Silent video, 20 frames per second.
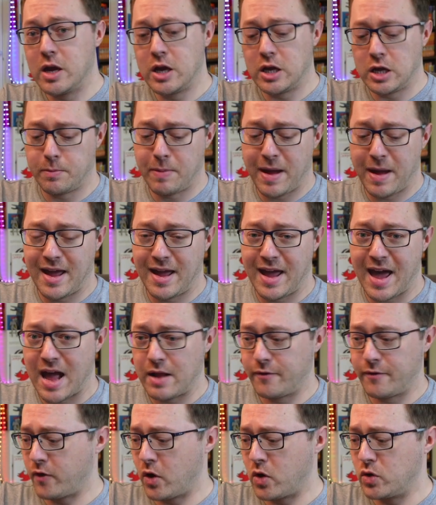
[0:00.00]
you put your
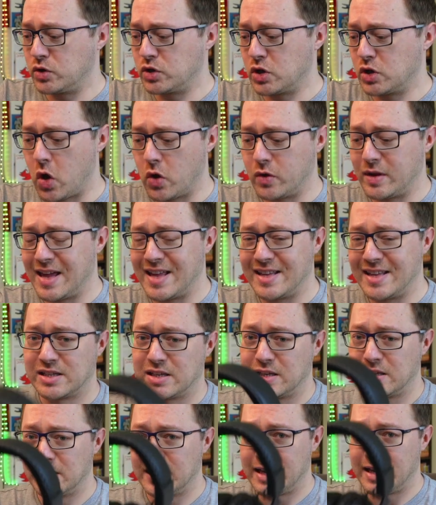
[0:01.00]
headphones on
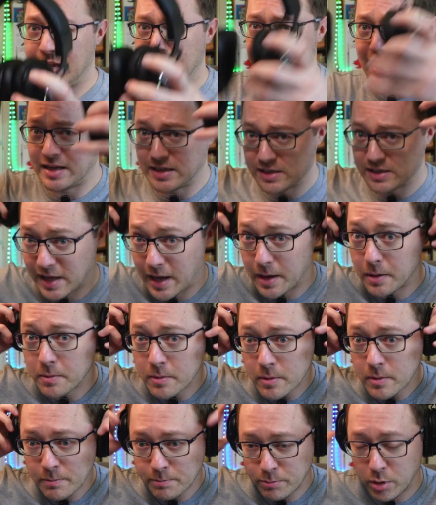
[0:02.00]
instantly, and it's like,
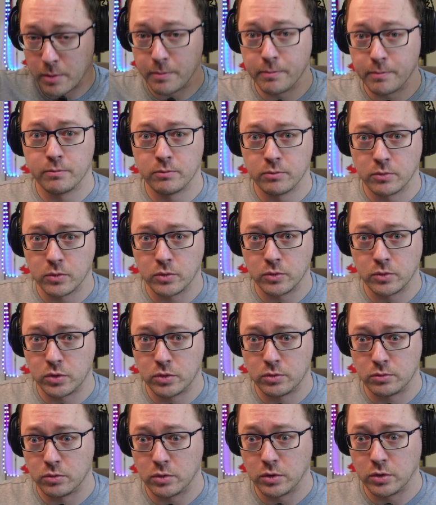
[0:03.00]
boom,
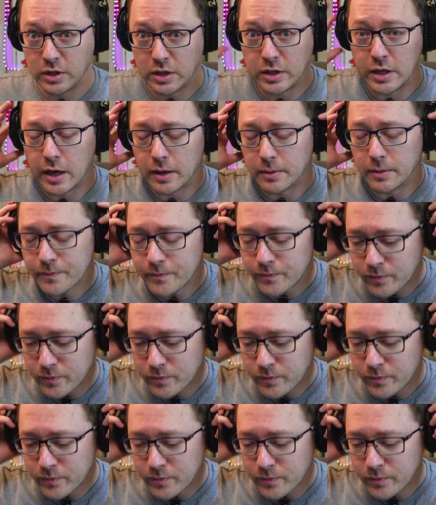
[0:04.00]
you're done.